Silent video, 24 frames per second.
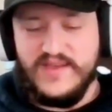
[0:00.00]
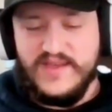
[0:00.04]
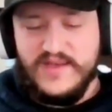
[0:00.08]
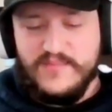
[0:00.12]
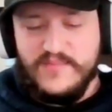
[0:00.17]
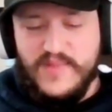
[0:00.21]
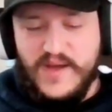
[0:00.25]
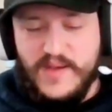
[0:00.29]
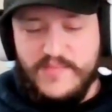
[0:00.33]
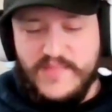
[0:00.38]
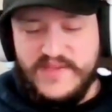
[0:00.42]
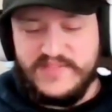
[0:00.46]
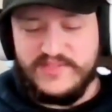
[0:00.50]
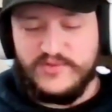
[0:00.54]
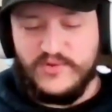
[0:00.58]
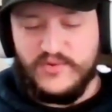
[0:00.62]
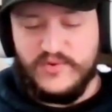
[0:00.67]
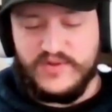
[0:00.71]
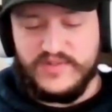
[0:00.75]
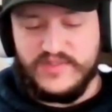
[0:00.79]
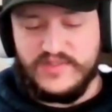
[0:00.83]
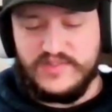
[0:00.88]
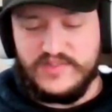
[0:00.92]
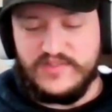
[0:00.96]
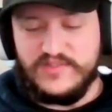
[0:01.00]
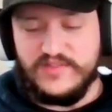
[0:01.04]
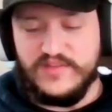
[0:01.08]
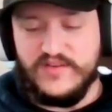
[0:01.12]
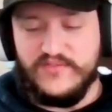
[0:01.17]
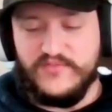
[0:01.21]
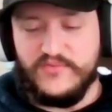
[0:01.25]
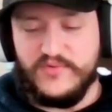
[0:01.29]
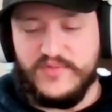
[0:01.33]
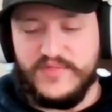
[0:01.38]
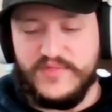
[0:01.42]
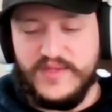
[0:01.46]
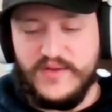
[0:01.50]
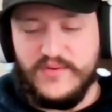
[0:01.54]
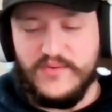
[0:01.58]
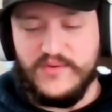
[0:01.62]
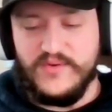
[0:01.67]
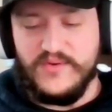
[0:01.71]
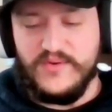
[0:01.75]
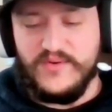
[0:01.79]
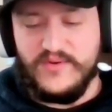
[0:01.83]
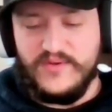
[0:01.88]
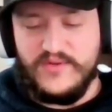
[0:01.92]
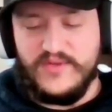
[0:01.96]
mentors and stuff when they
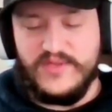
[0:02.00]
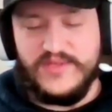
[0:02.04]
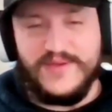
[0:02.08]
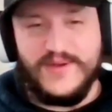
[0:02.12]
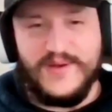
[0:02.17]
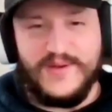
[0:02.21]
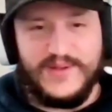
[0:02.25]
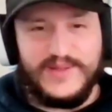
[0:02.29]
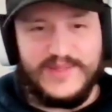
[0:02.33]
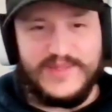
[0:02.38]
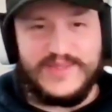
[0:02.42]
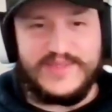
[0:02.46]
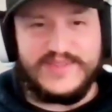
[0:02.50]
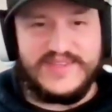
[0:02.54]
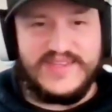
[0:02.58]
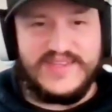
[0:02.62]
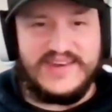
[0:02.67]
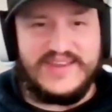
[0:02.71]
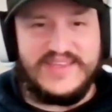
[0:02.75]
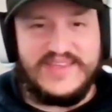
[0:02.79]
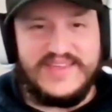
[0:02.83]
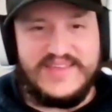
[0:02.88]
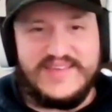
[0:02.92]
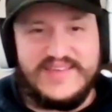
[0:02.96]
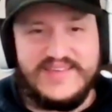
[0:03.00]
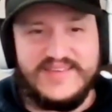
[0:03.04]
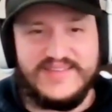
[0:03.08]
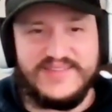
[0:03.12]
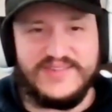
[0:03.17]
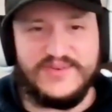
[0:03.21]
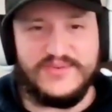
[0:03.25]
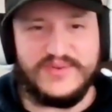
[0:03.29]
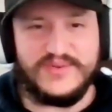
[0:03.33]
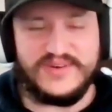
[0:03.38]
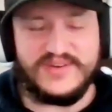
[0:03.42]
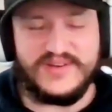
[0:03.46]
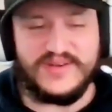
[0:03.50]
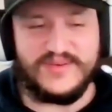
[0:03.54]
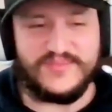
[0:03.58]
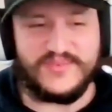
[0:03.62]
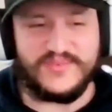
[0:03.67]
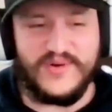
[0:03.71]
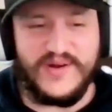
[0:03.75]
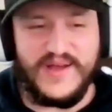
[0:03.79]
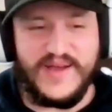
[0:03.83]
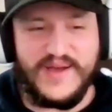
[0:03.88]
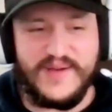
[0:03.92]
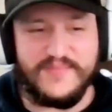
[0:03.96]
were young and skinny doing dumb
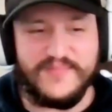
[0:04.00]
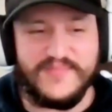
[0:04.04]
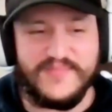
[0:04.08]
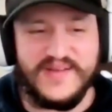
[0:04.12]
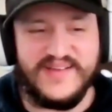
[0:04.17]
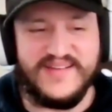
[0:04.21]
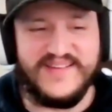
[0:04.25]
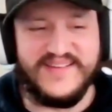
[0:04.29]
crap.